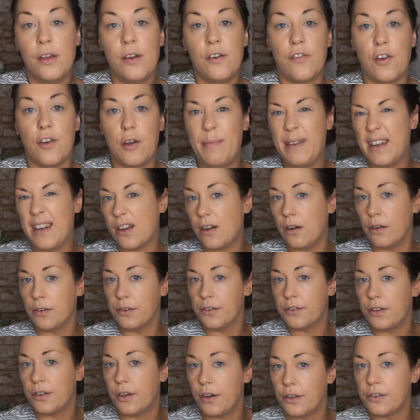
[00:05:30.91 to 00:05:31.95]
for a bit of
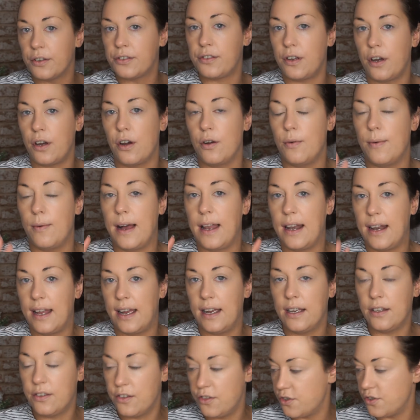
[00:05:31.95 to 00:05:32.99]
contour, so I
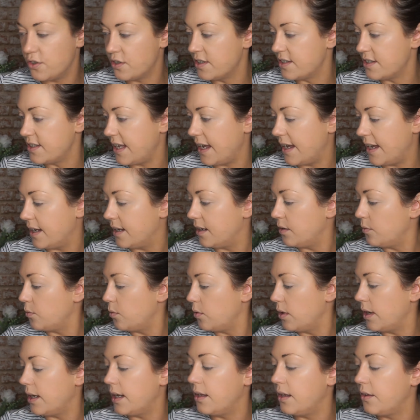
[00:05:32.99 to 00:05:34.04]
like to just set it
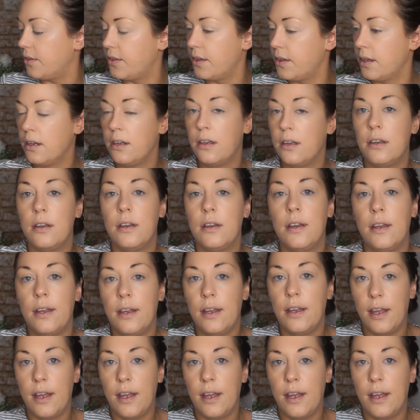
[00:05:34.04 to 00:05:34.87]
with